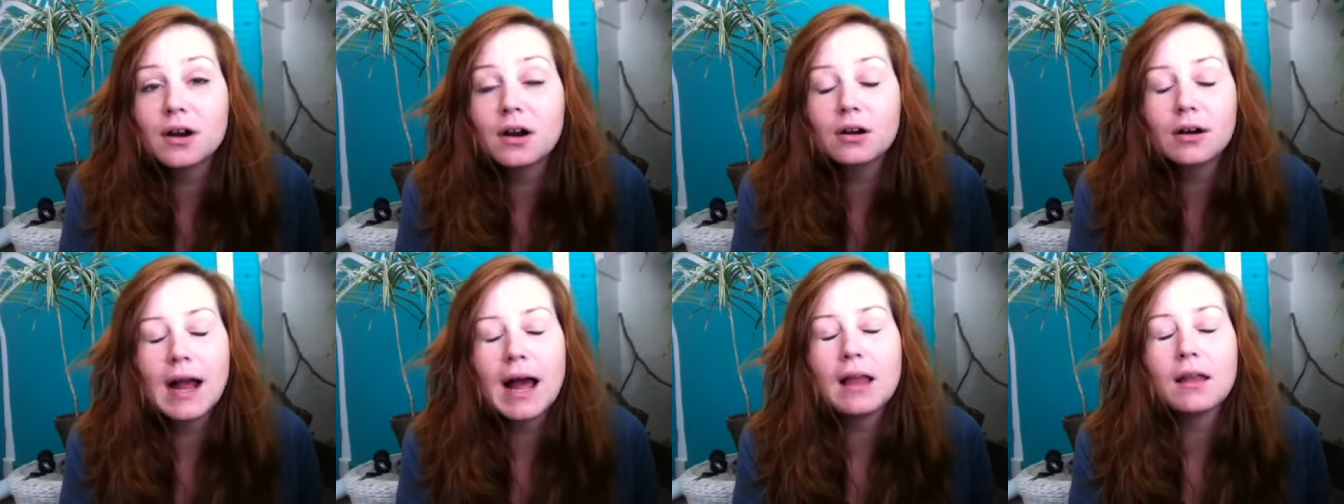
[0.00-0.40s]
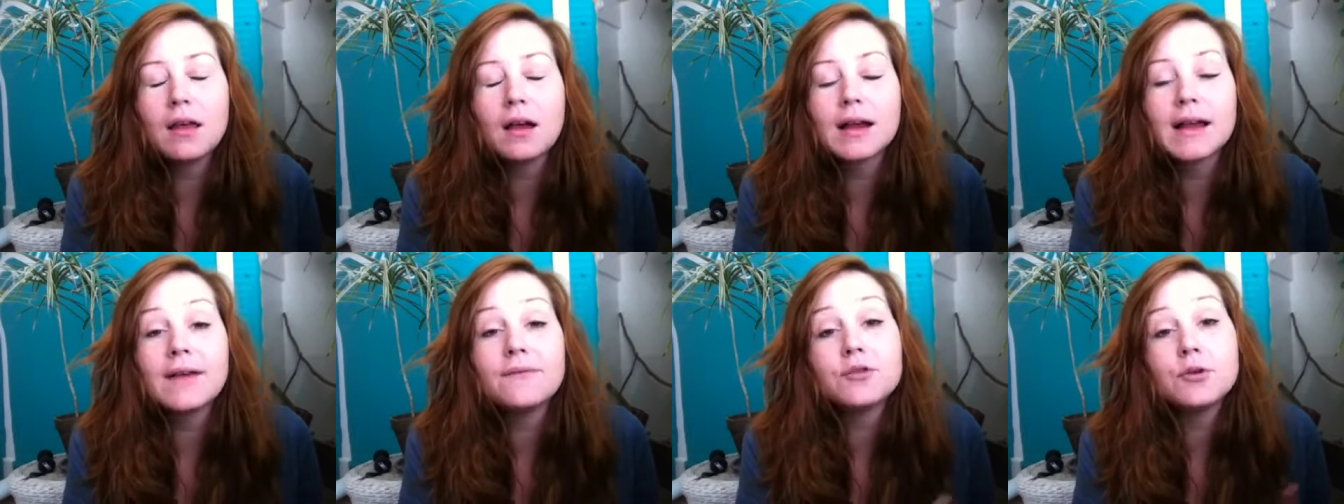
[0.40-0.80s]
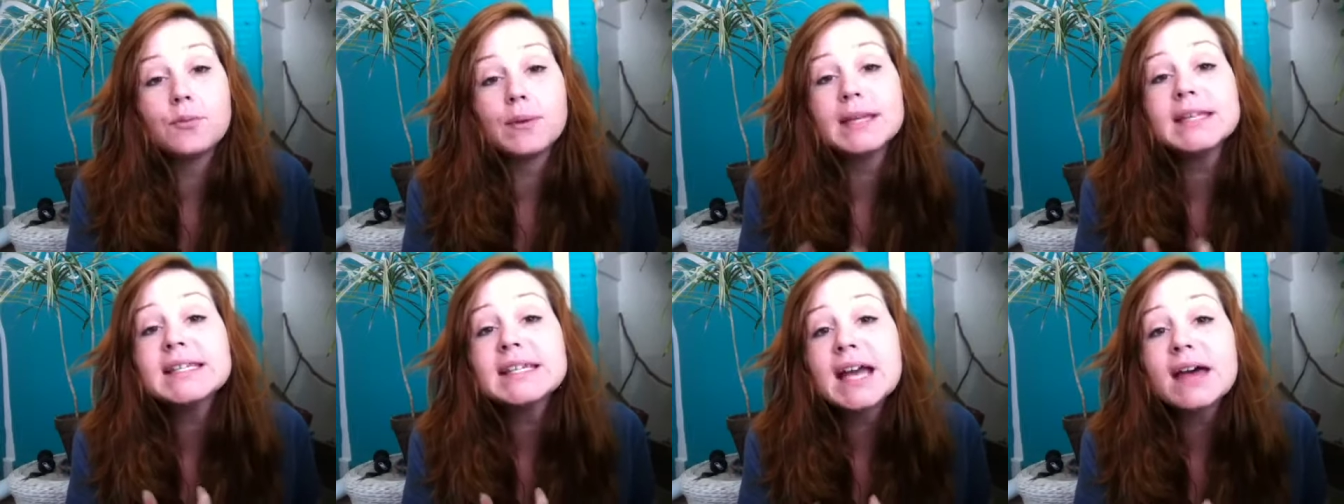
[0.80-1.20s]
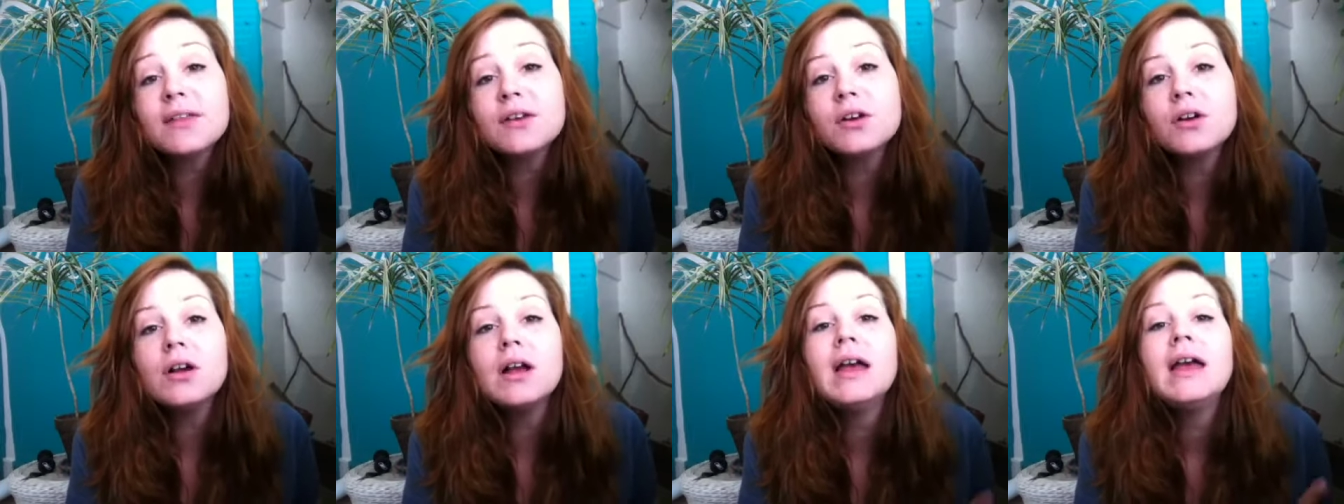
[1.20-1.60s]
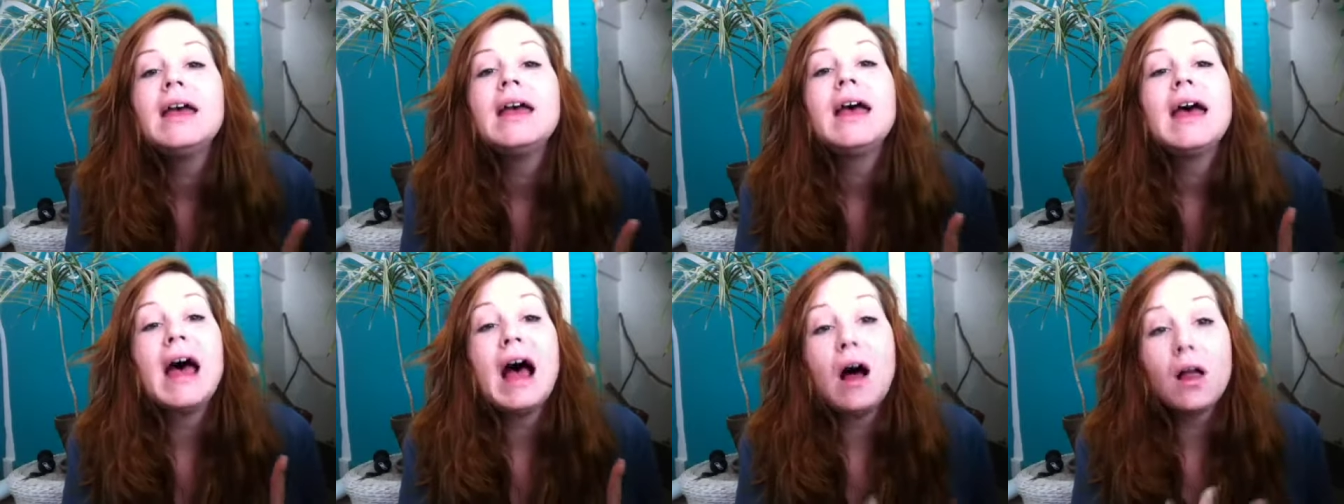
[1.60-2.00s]
or how long have you been together?
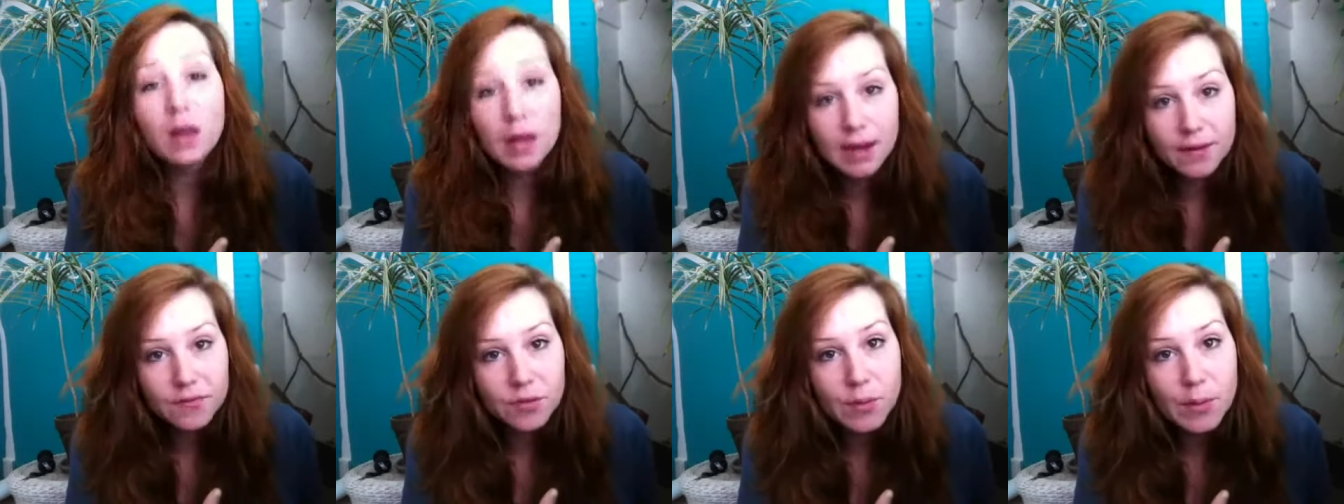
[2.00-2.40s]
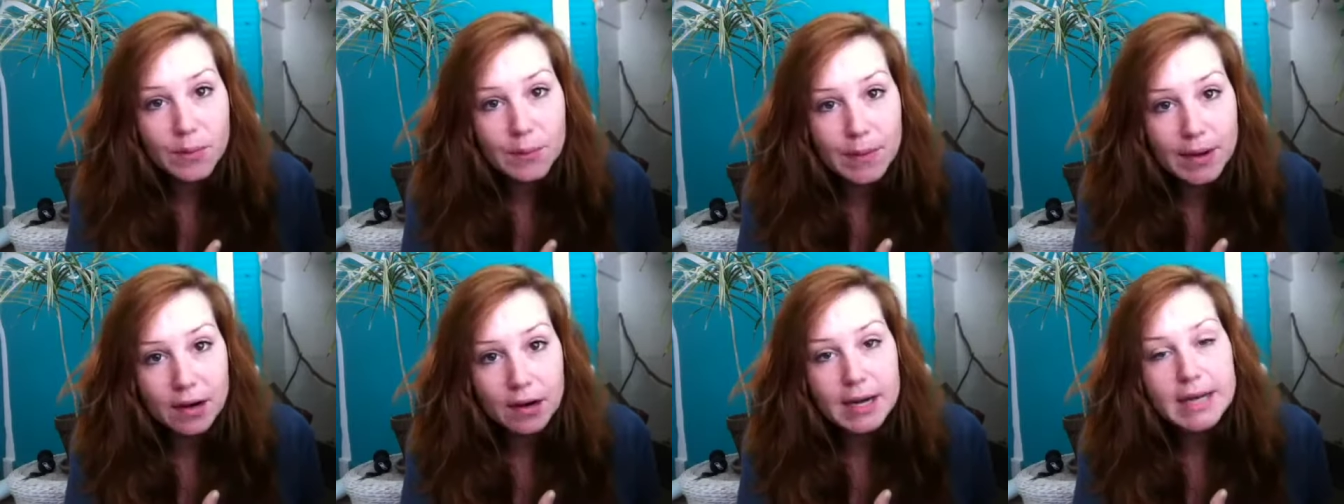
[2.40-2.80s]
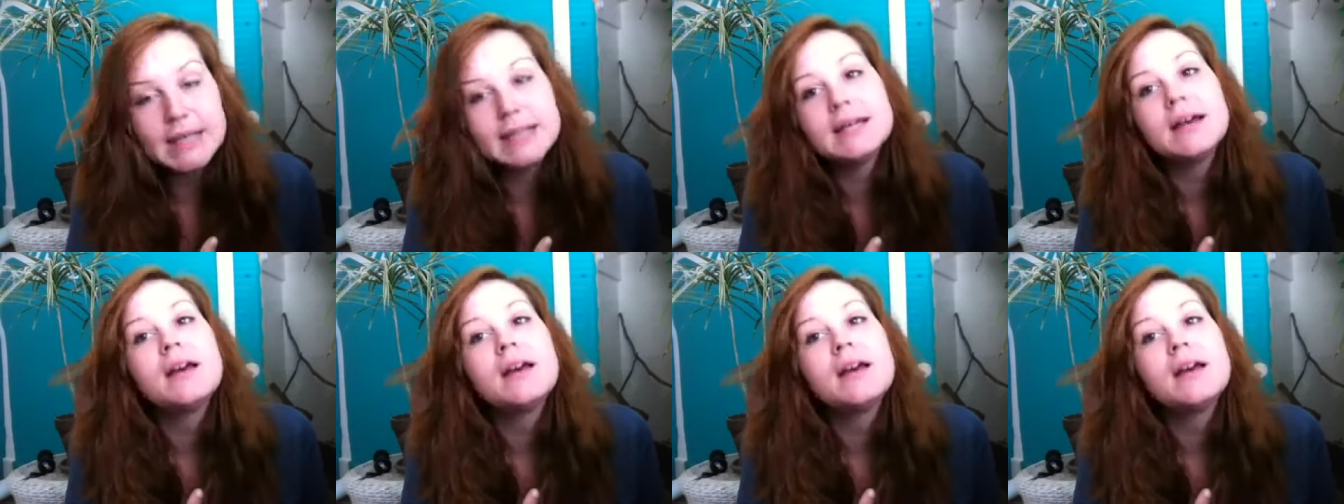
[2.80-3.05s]
How long have you been married?